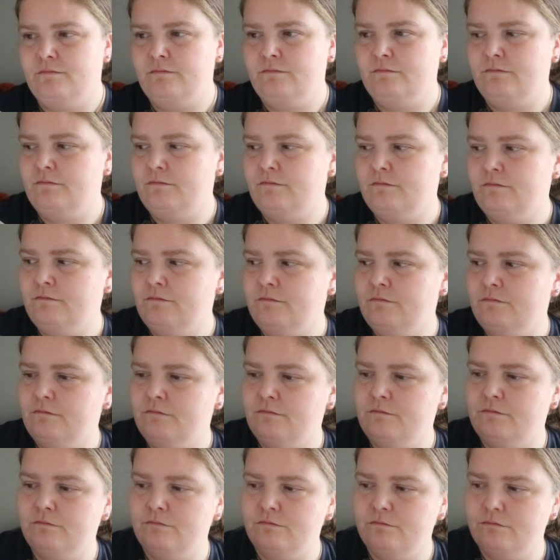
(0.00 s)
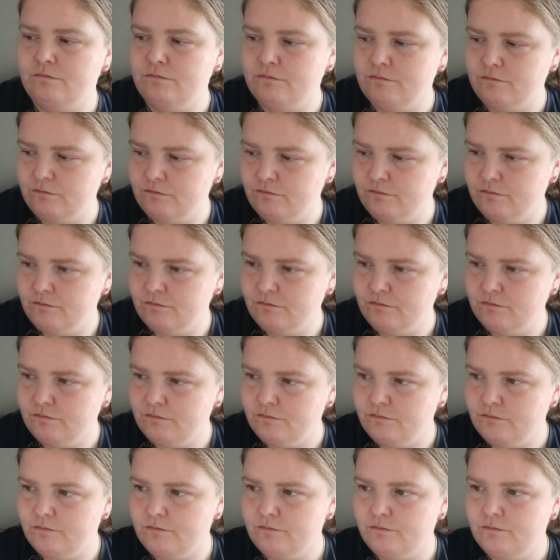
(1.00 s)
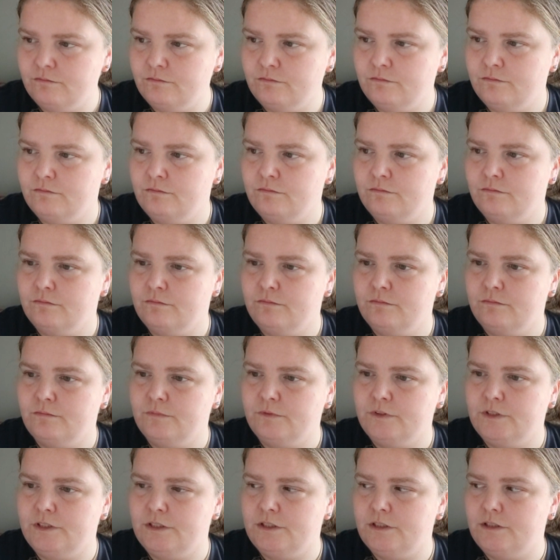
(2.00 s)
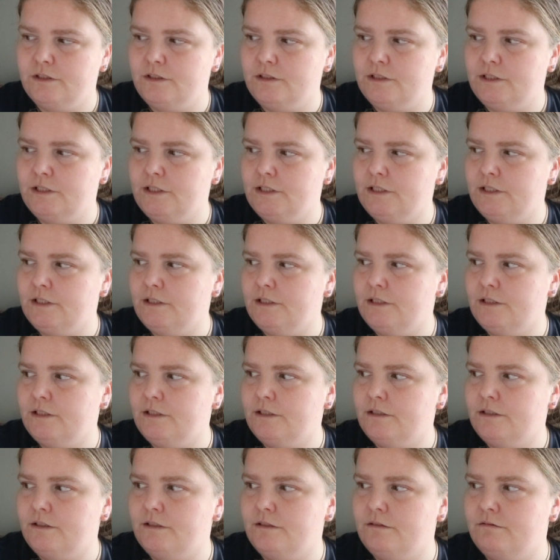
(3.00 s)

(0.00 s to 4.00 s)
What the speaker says: Nothing is said.